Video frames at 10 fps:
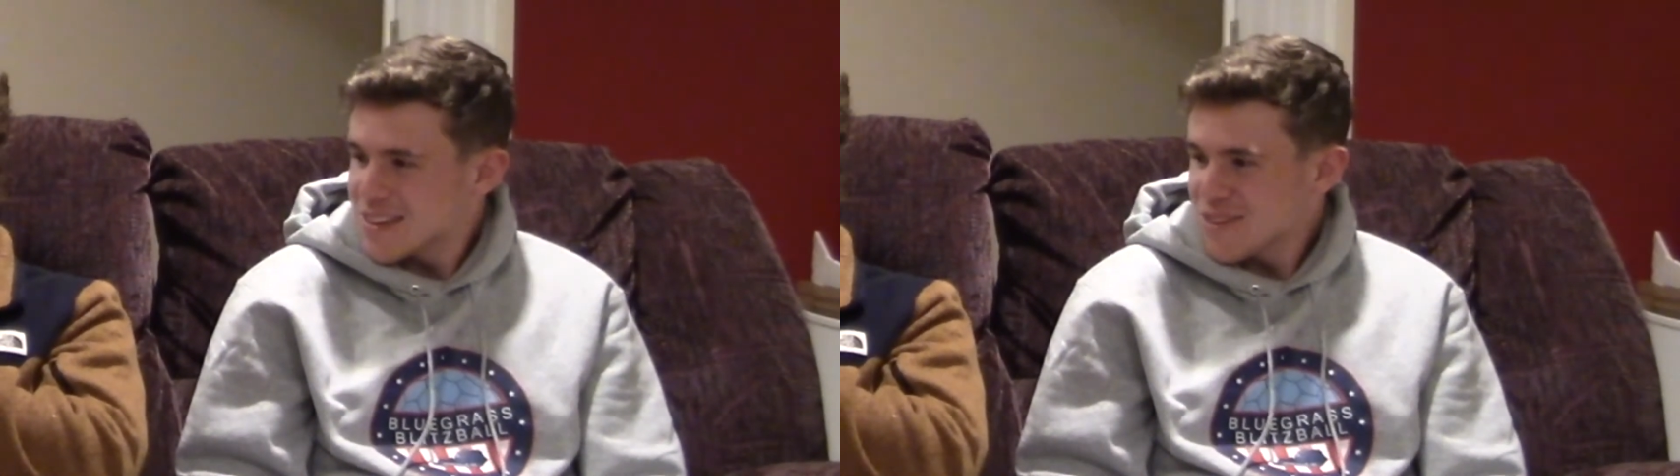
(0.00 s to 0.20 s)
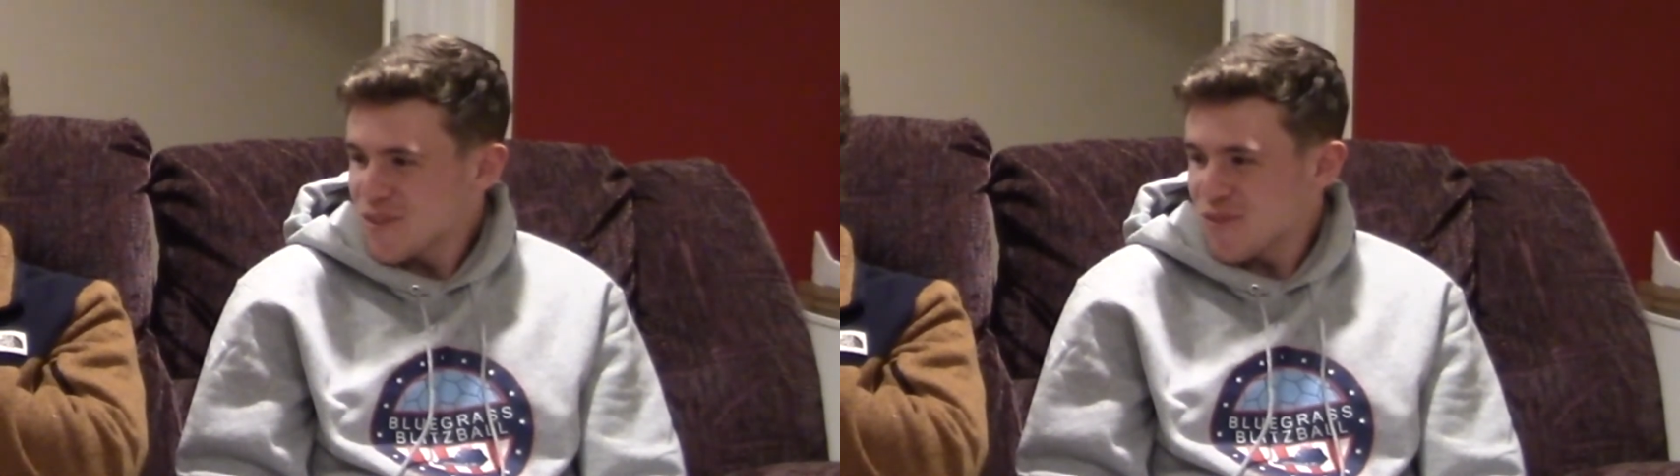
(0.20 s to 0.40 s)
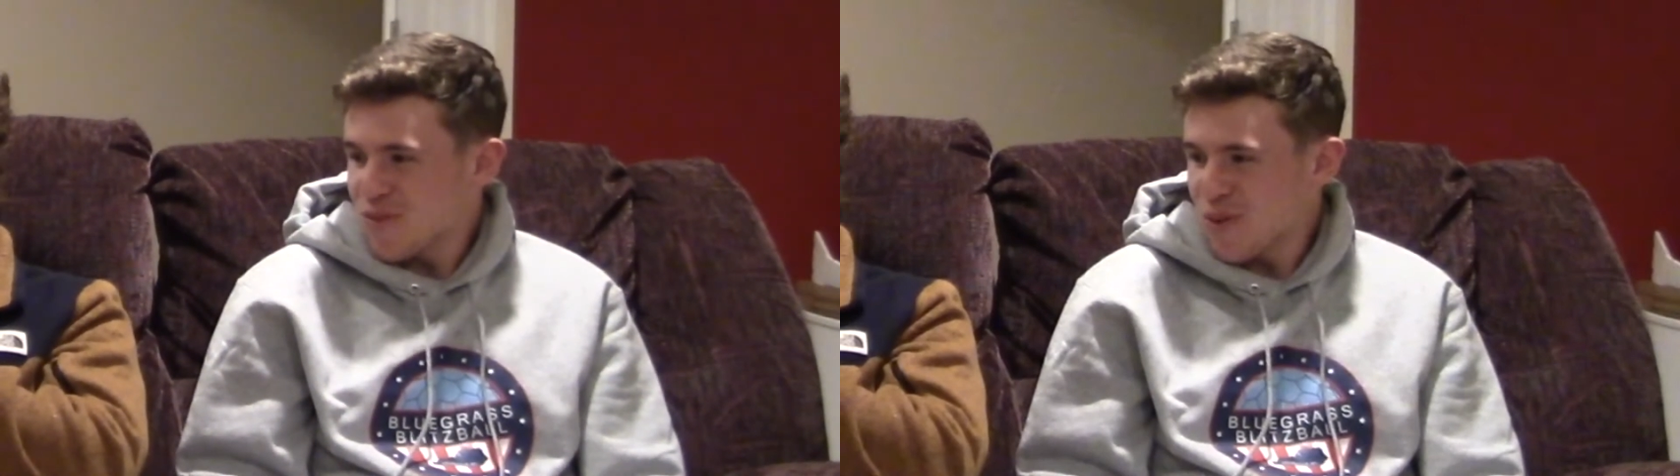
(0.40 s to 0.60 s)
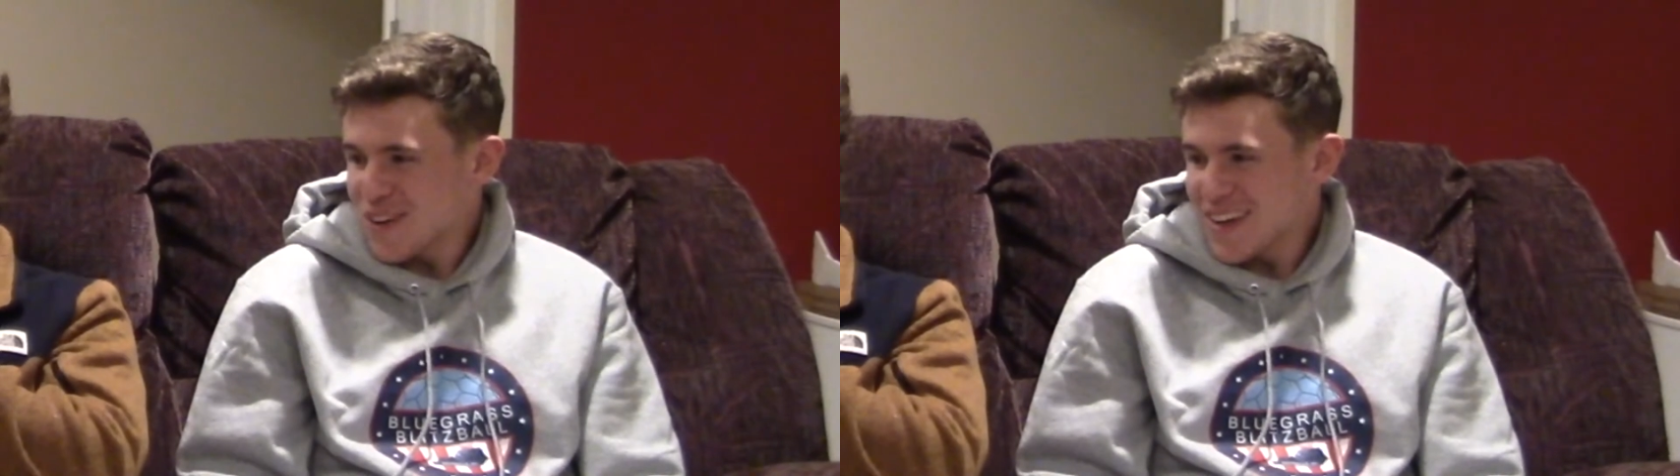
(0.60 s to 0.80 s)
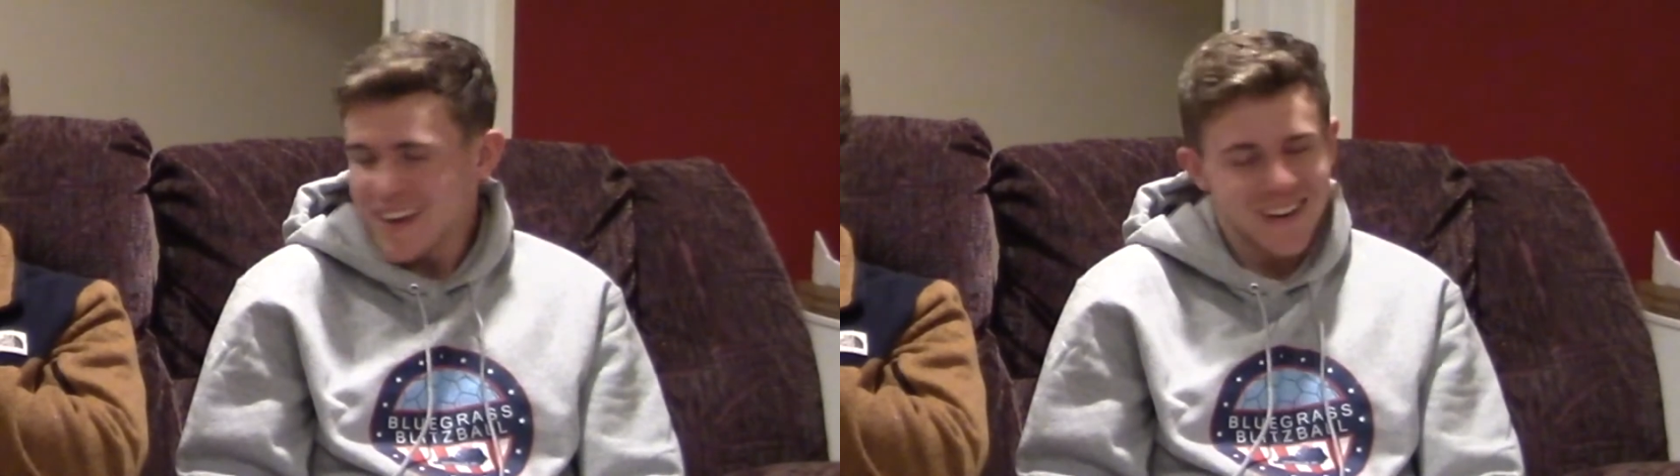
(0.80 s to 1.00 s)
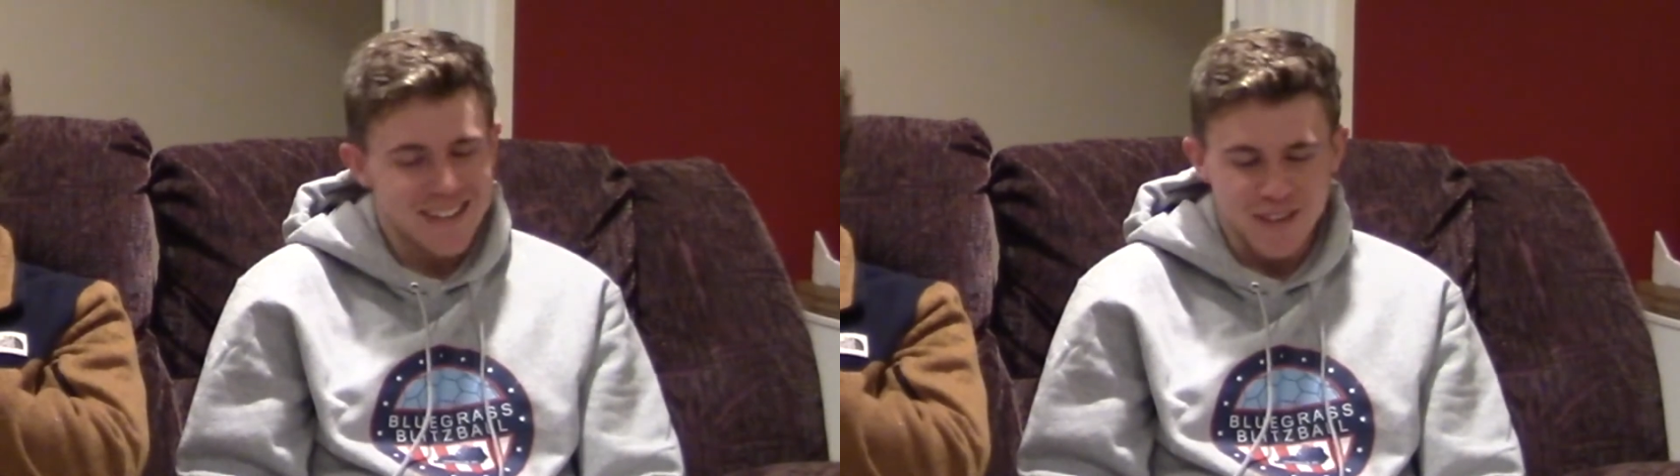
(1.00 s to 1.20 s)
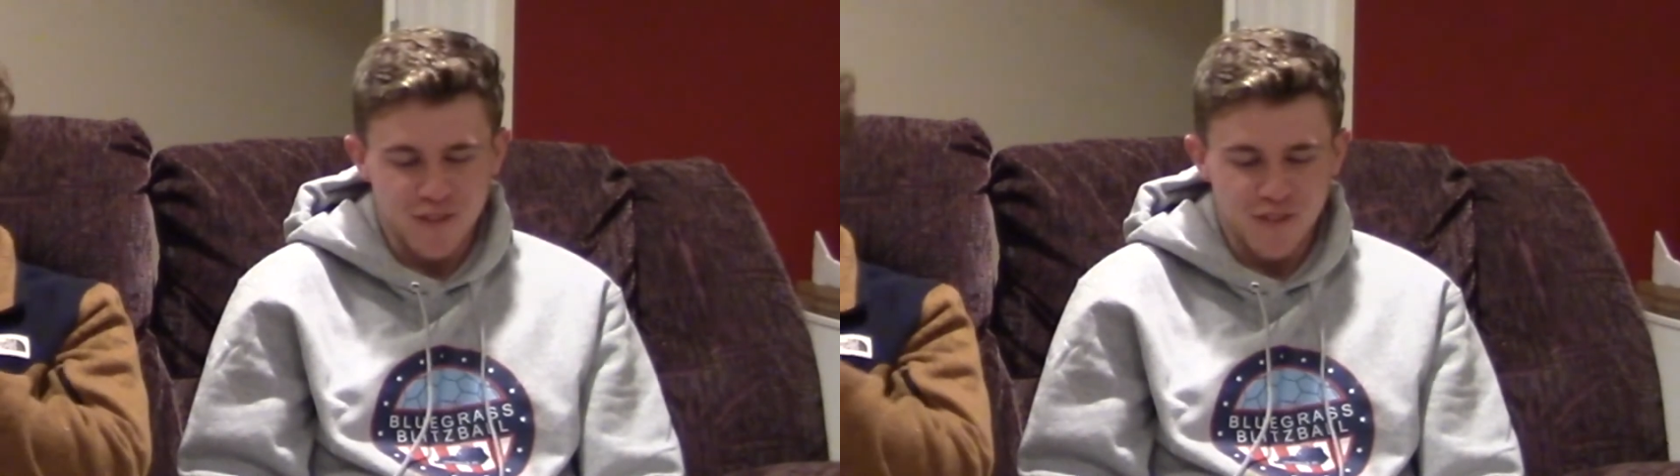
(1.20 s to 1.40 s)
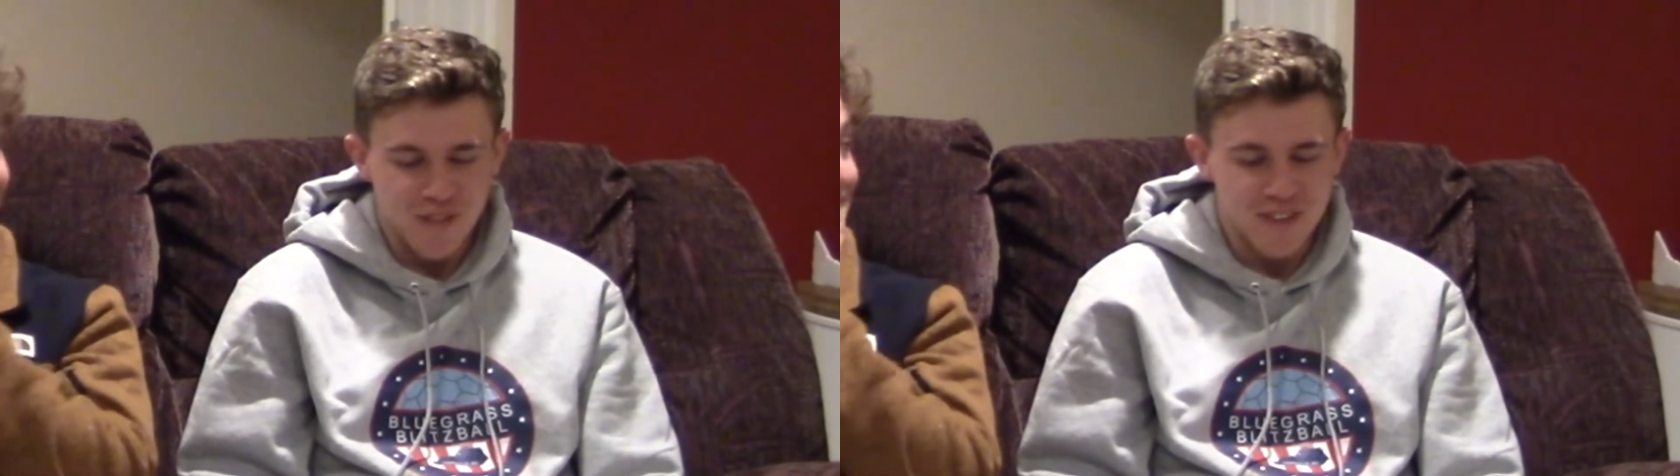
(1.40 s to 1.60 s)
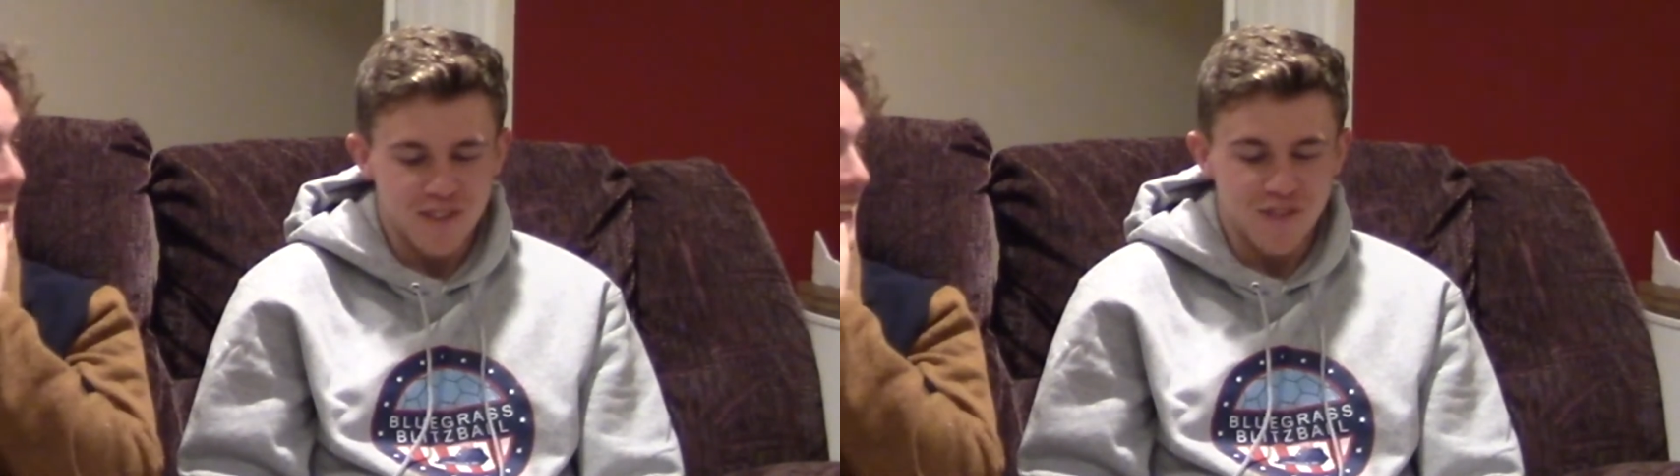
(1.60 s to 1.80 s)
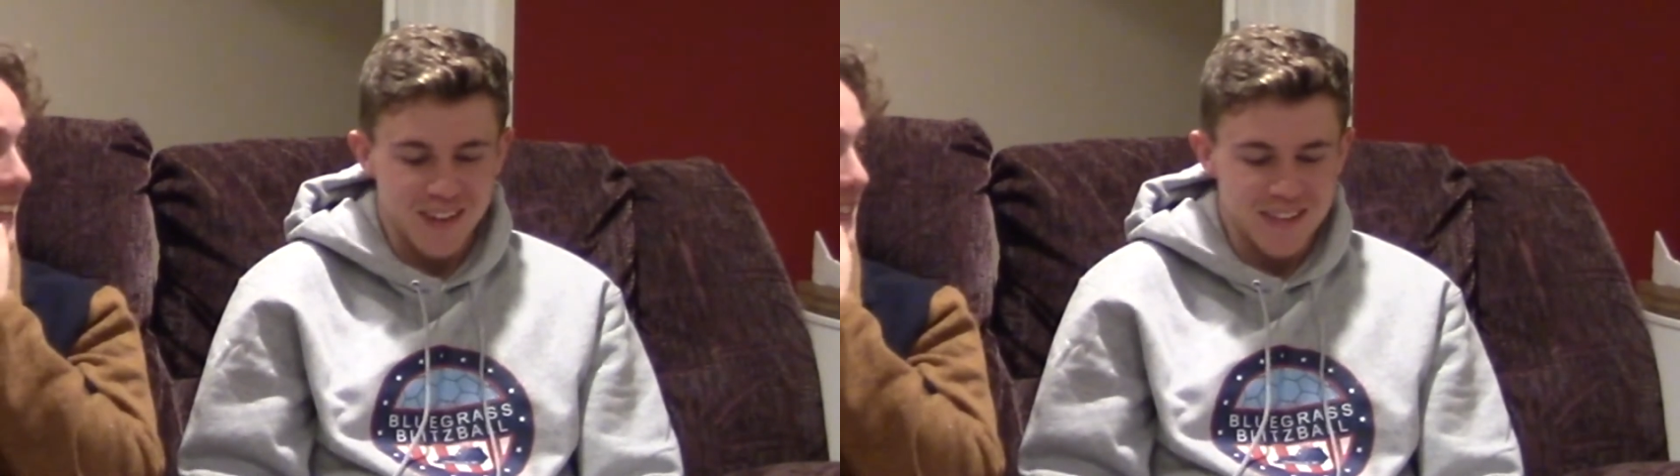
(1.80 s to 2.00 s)
from 48 to 50
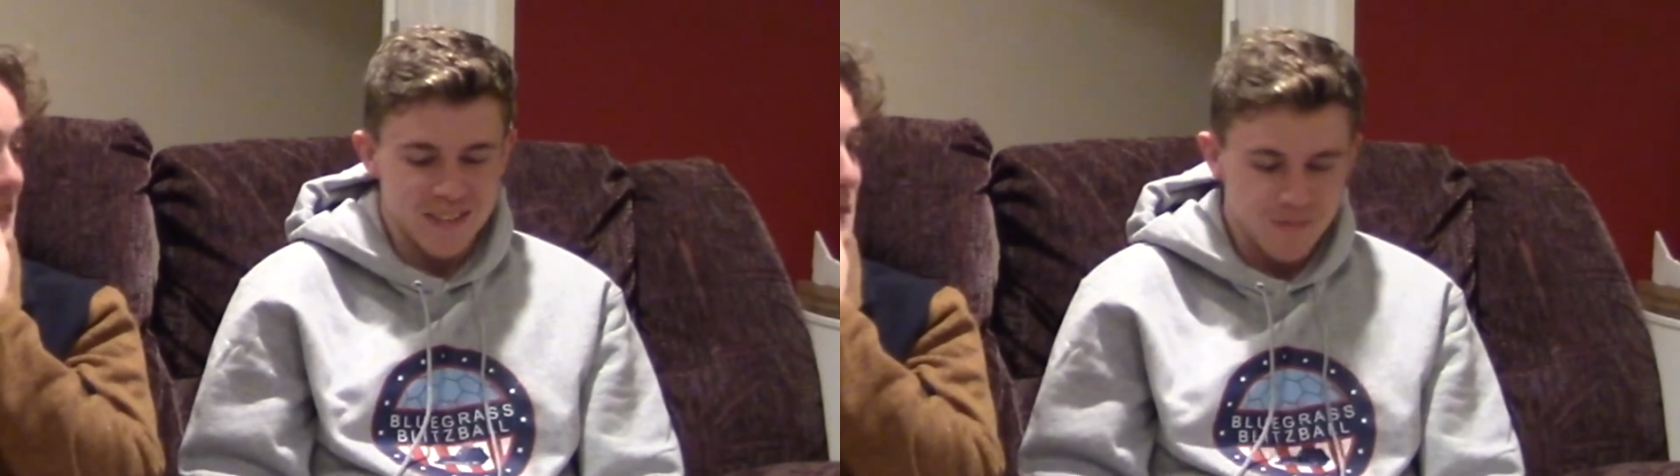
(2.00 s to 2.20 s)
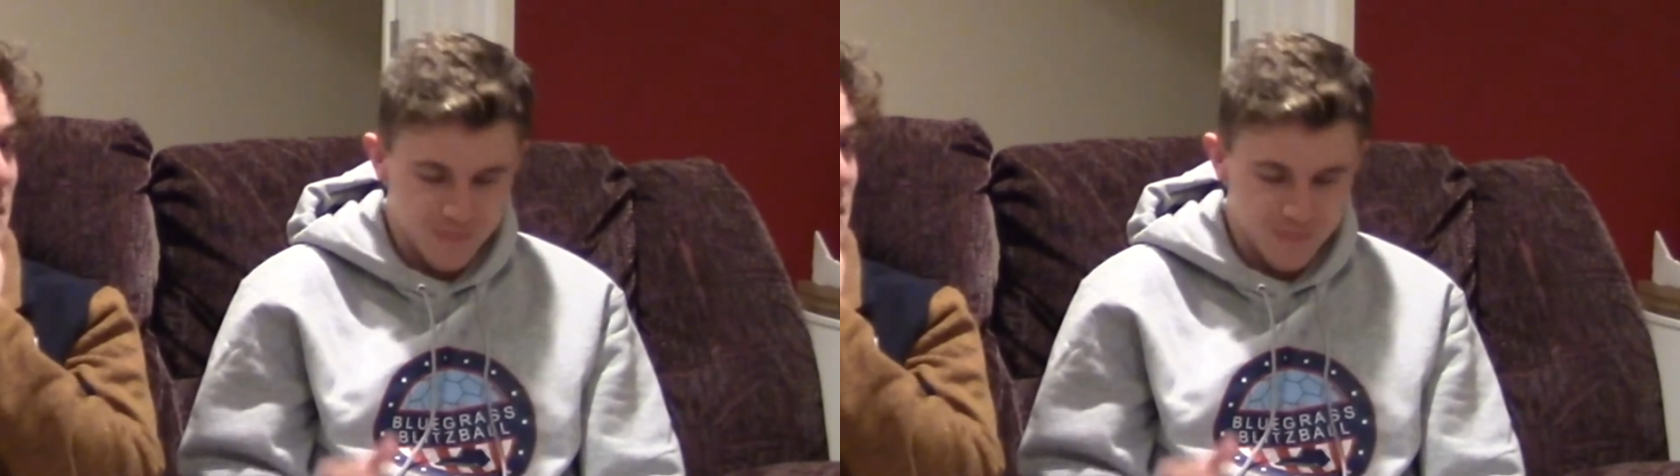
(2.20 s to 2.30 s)
feet.